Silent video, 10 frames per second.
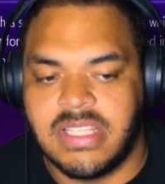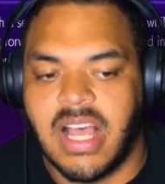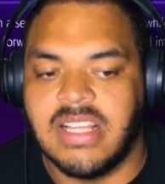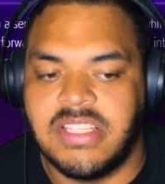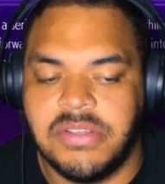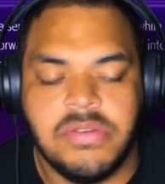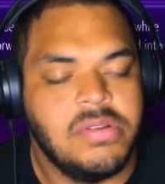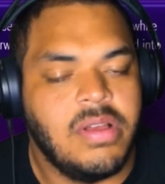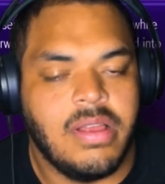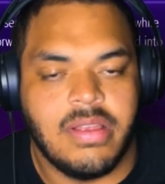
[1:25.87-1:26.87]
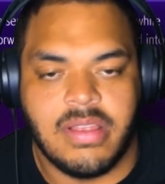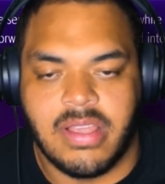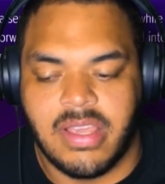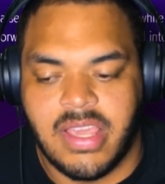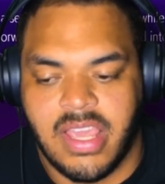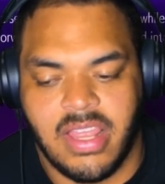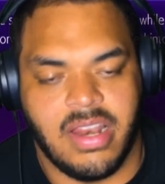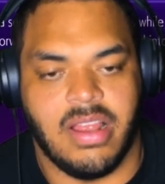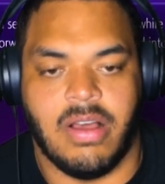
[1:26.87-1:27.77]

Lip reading: Tatsu, it